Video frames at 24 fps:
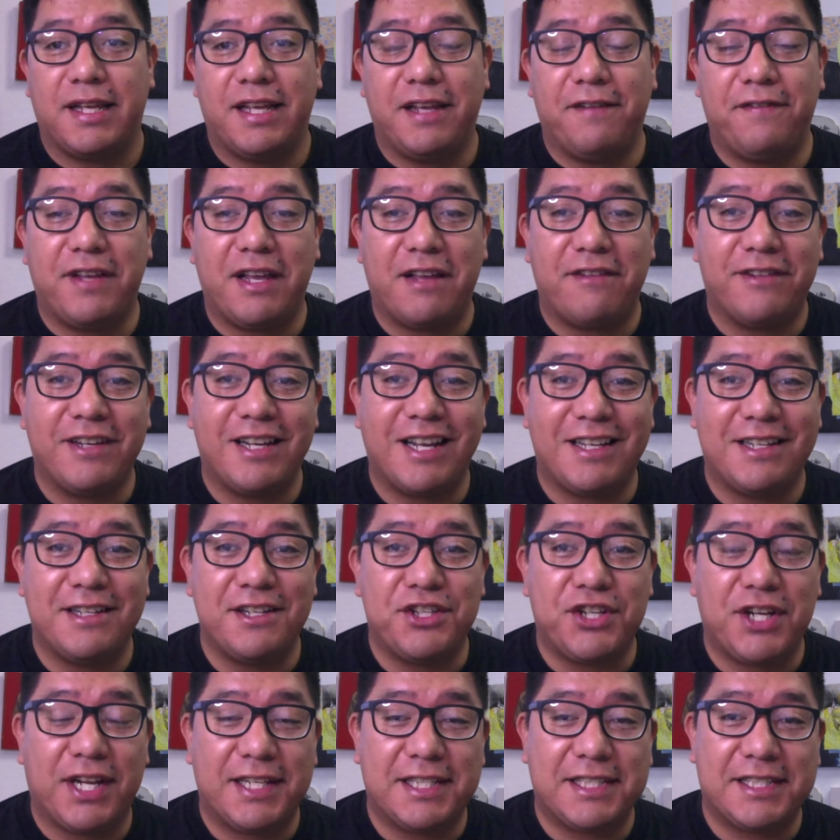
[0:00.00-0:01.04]
If you haven't gotten a
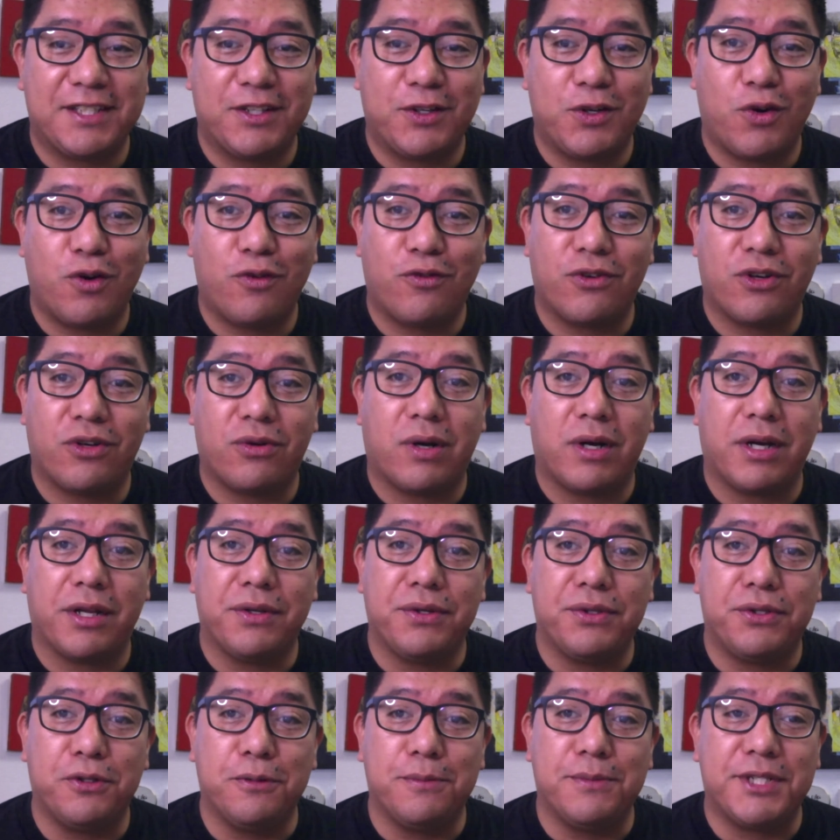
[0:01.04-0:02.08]
chance to go over to our
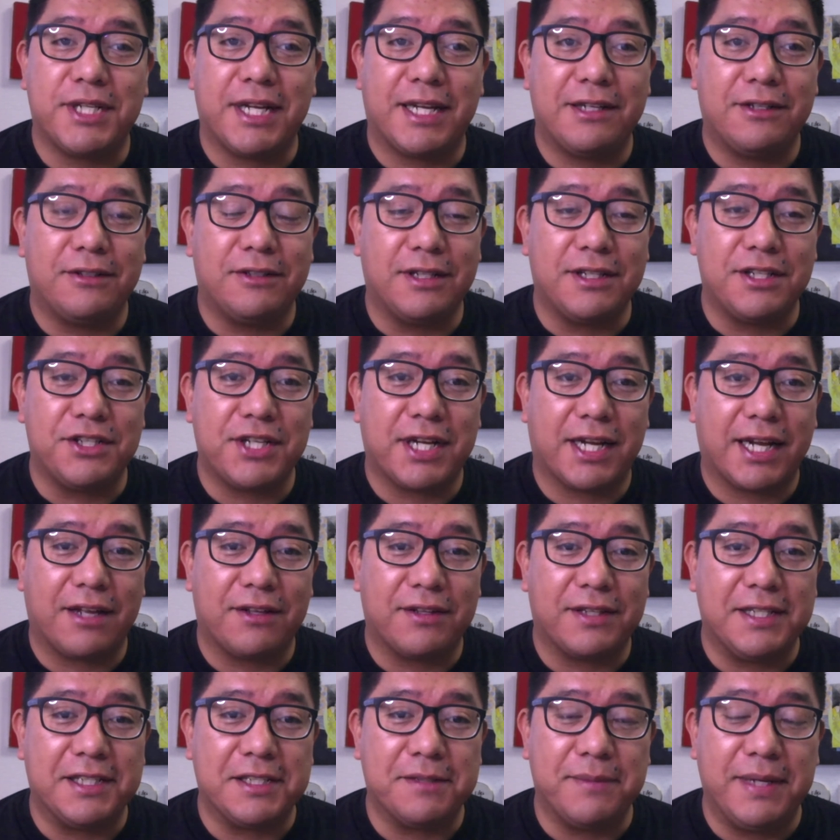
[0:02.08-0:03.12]
YouTube channel and check
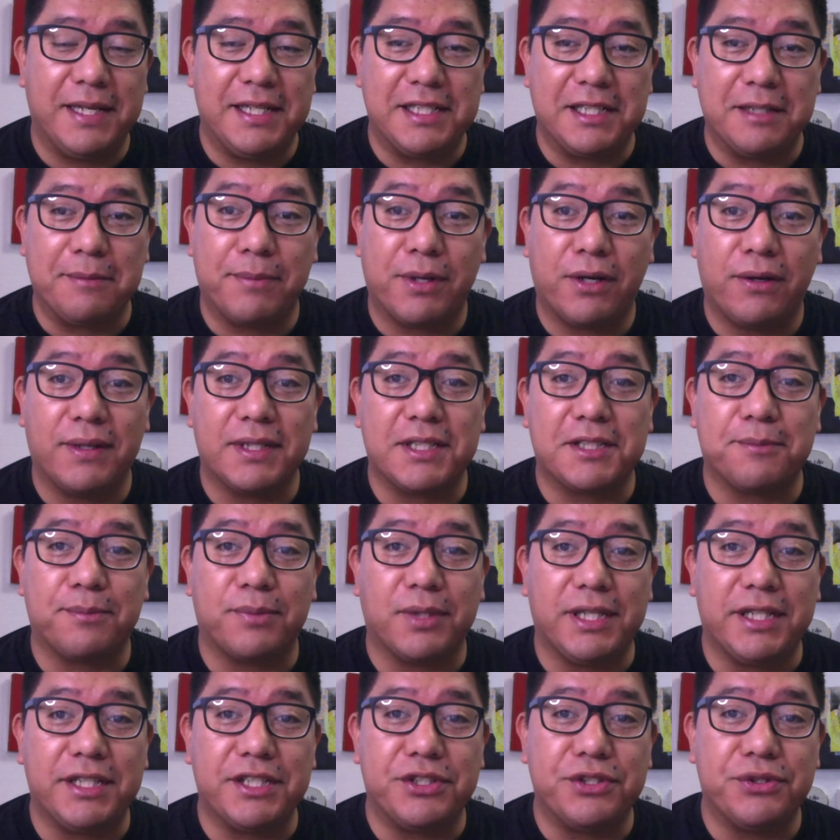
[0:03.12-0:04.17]
out these amazing poets,
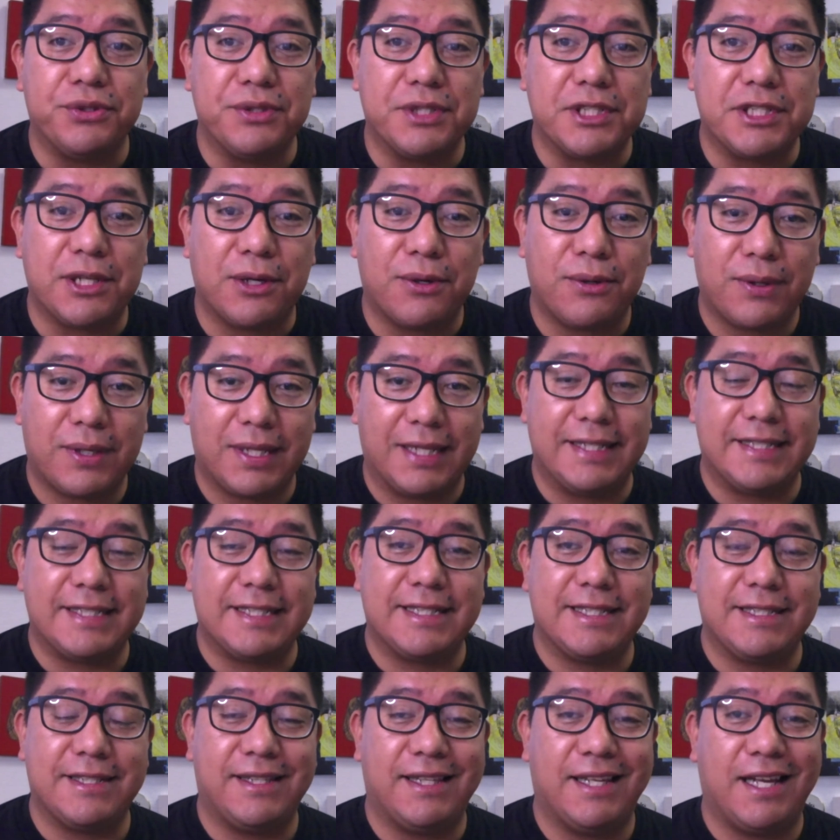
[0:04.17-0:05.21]
please do so. It's
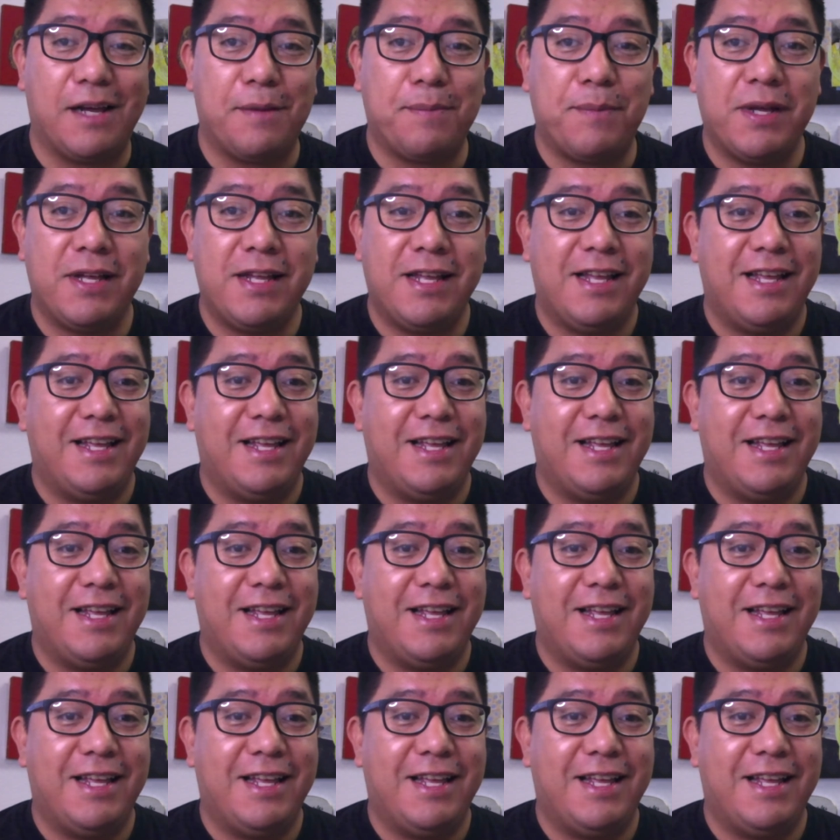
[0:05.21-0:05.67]
still up.